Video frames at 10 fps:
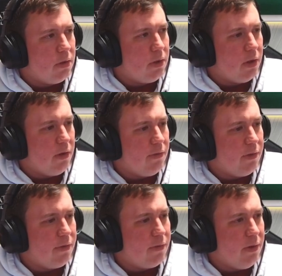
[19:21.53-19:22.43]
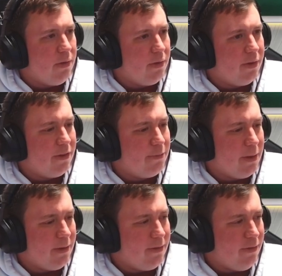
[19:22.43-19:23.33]
Go for the throat.
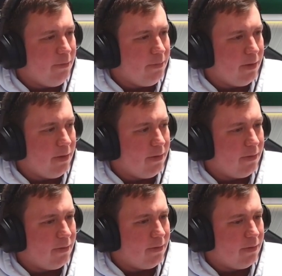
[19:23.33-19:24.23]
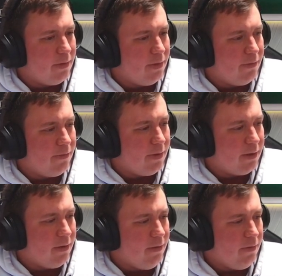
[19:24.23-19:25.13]
Expensive, but
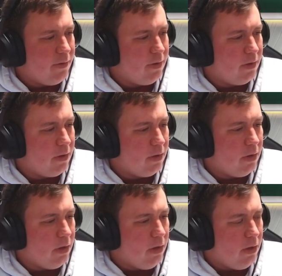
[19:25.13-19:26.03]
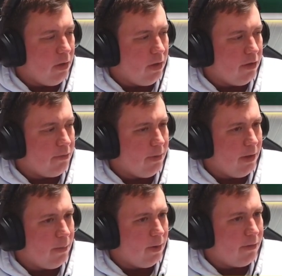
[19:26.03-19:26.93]
effective. Let's play
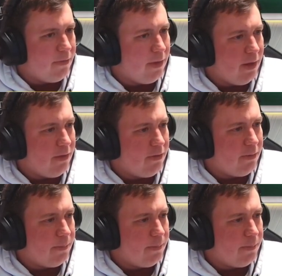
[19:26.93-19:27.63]
one of these,